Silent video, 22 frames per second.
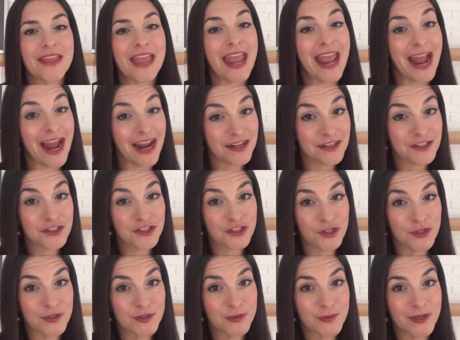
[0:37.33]
and it
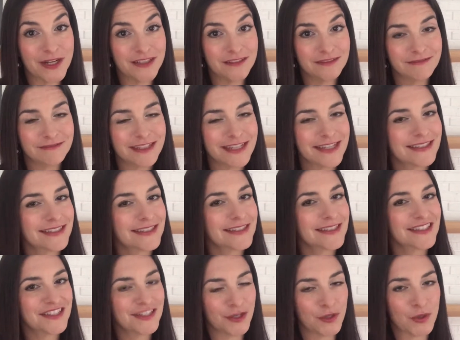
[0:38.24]
shows well, it's
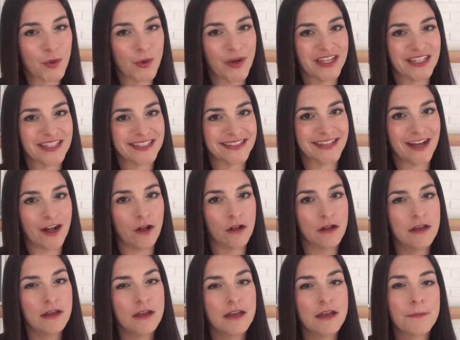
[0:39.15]
still going to
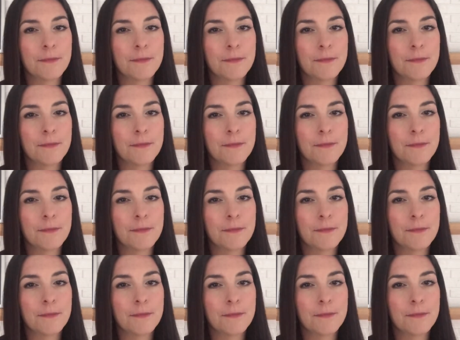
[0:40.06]
sell.